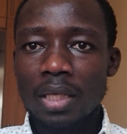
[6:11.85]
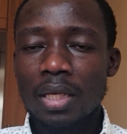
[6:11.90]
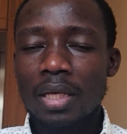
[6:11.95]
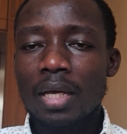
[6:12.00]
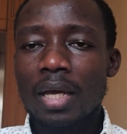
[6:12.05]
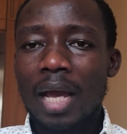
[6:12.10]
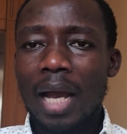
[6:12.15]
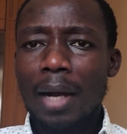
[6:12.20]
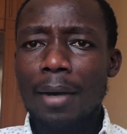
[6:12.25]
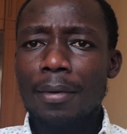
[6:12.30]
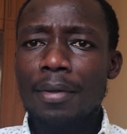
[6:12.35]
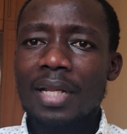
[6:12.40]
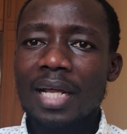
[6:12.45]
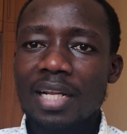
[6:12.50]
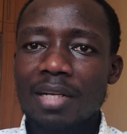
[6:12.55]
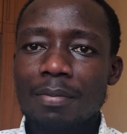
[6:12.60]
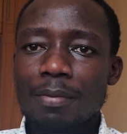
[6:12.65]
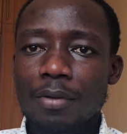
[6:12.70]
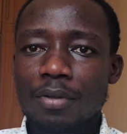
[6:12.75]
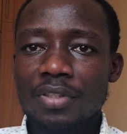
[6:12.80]
how that
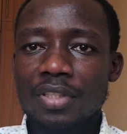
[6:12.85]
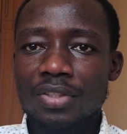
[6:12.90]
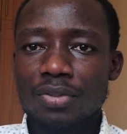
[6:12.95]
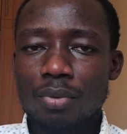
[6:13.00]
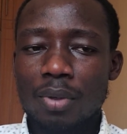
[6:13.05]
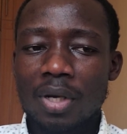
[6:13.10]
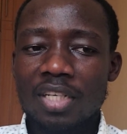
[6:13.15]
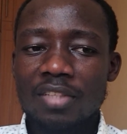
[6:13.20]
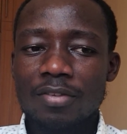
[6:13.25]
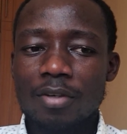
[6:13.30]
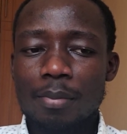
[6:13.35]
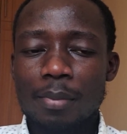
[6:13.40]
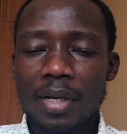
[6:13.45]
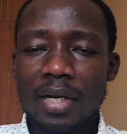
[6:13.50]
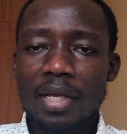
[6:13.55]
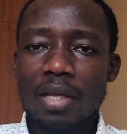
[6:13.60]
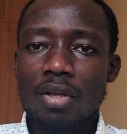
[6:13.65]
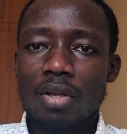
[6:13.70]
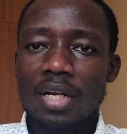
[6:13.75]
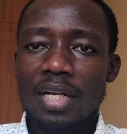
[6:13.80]
process works from a
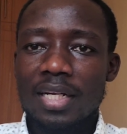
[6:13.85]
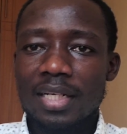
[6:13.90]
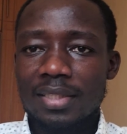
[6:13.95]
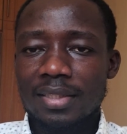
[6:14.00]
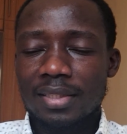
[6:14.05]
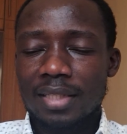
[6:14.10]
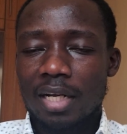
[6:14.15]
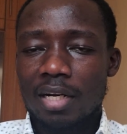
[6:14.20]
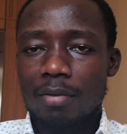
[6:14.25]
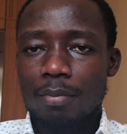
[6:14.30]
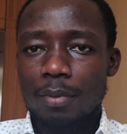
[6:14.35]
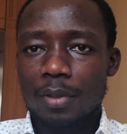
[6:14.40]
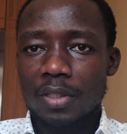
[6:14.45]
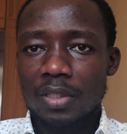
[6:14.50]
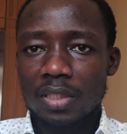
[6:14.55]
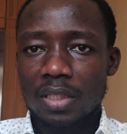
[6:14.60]
regulator standpoint?